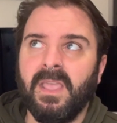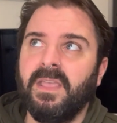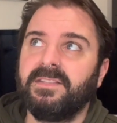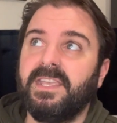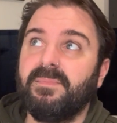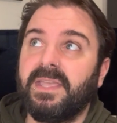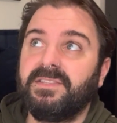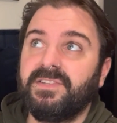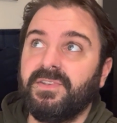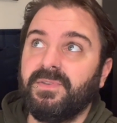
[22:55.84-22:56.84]
TMA
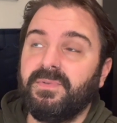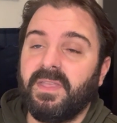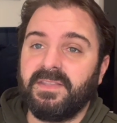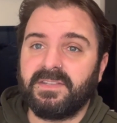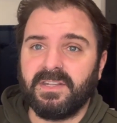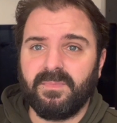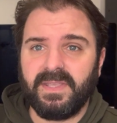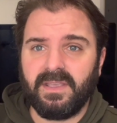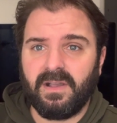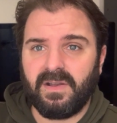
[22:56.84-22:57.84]
2 is going to
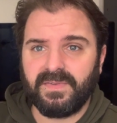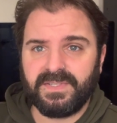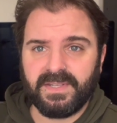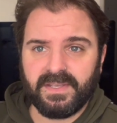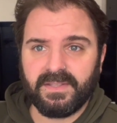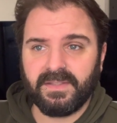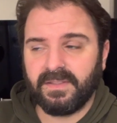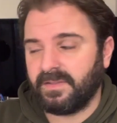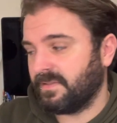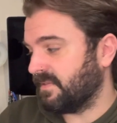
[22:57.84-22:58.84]
be after
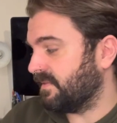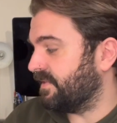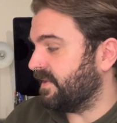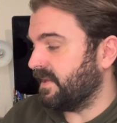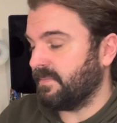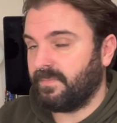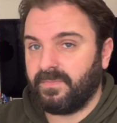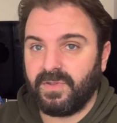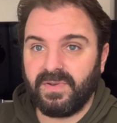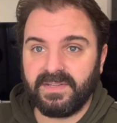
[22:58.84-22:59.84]
the
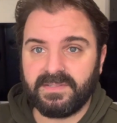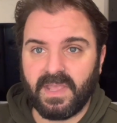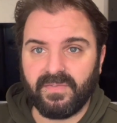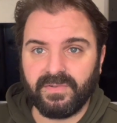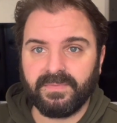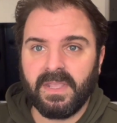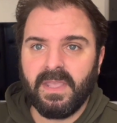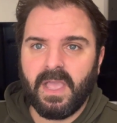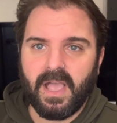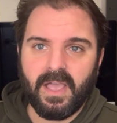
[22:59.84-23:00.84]
Unit 7.
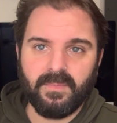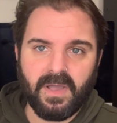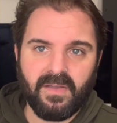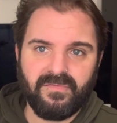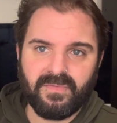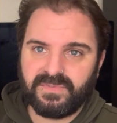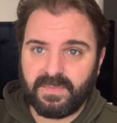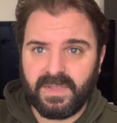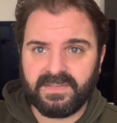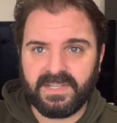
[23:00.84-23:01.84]
I've
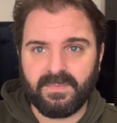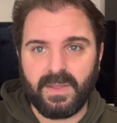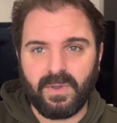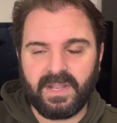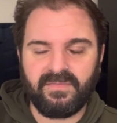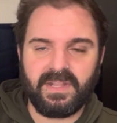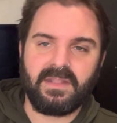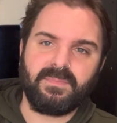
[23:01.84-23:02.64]
submitted TMA 1, haven't had it